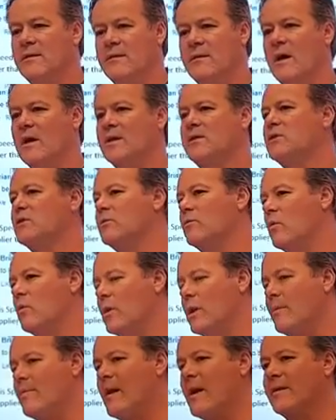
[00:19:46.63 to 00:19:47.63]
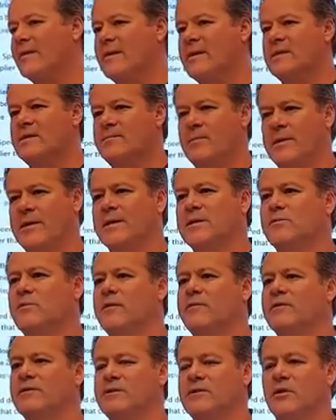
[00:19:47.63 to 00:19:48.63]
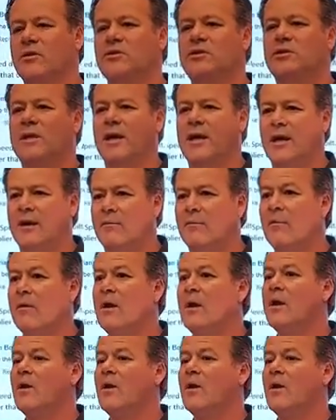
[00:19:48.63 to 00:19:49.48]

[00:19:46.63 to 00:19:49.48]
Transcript: Not too worried about this because we've associated